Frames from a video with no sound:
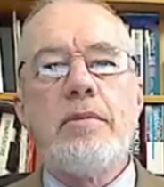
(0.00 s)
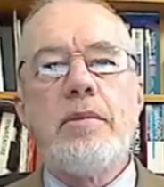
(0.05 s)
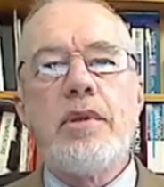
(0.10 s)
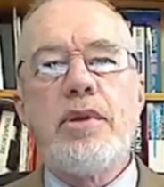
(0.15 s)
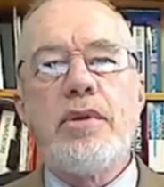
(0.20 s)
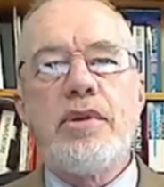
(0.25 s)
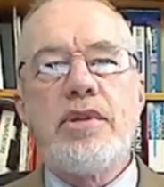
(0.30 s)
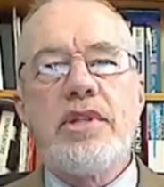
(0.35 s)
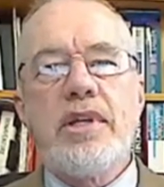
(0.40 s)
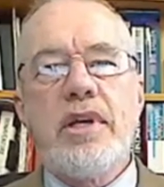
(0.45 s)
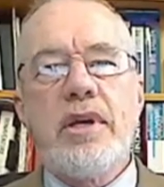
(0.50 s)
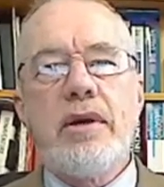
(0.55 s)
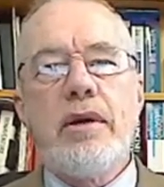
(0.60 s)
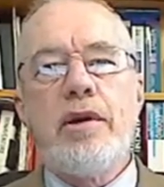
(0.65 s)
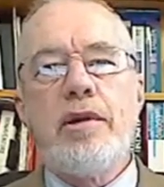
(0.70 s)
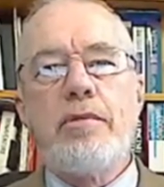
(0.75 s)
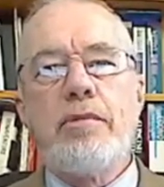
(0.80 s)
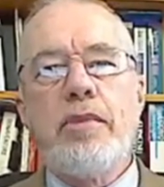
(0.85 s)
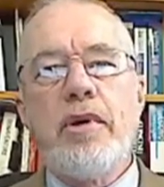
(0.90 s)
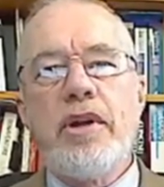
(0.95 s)
because our
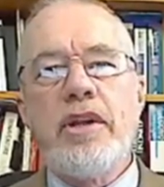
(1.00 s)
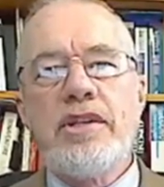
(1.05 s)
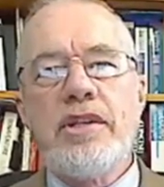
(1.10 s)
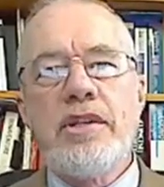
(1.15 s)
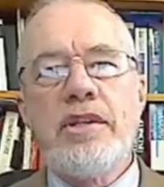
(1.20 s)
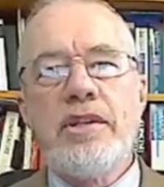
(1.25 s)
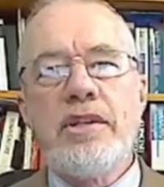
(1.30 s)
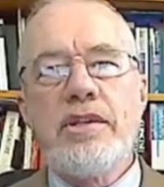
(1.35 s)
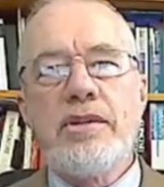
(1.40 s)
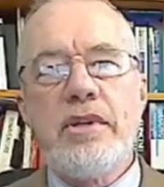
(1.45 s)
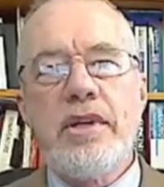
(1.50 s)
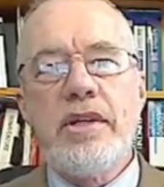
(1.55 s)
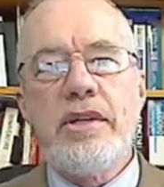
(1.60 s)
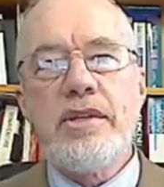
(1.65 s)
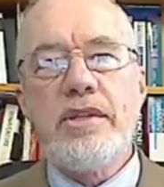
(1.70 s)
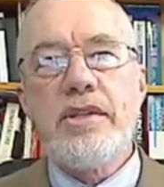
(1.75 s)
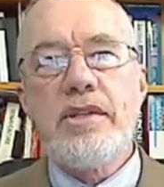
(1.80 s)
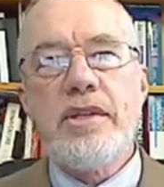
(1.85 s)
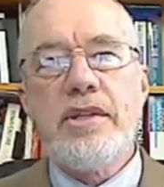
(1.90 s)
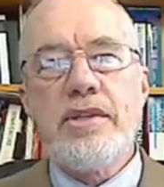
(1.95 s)
hydroponics industry
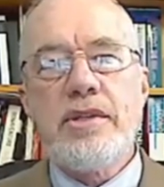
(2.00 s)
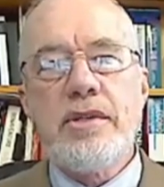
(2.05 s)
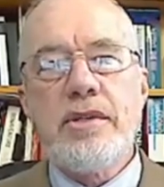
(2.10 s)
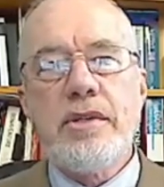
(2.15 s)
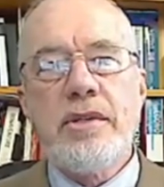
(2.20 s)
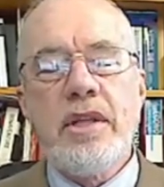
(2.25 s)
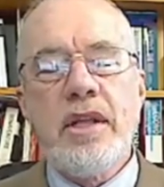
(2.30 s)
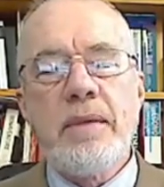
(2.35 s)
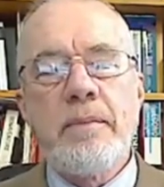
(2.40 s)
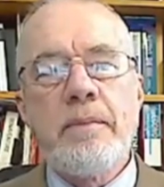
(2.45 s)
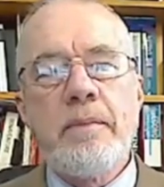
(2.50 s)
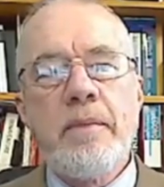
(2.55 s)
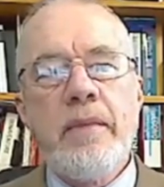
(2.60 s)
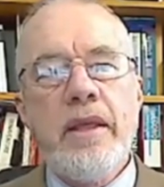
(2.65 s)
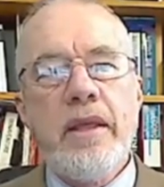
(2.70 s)
is turning